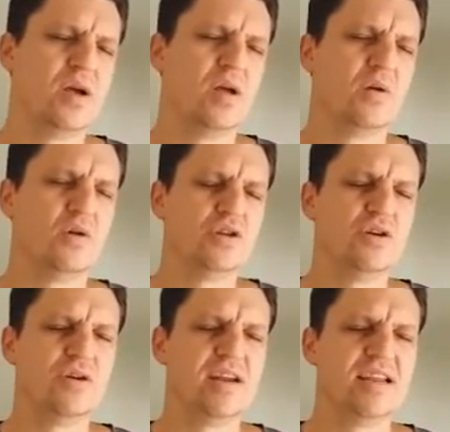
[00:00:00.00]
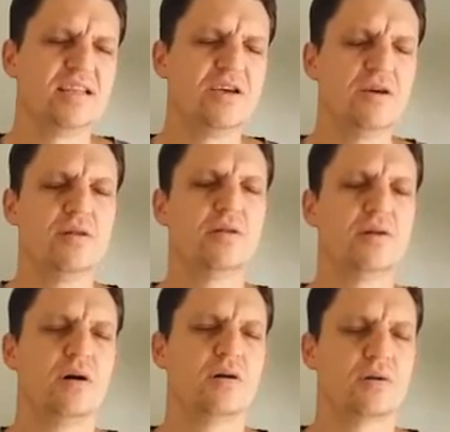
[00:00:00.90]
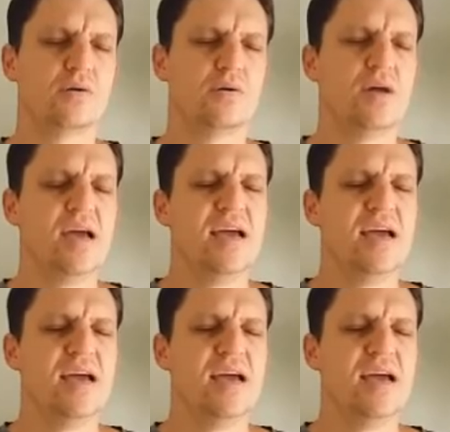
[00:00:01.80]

Lord, you're an eternal God, Lord.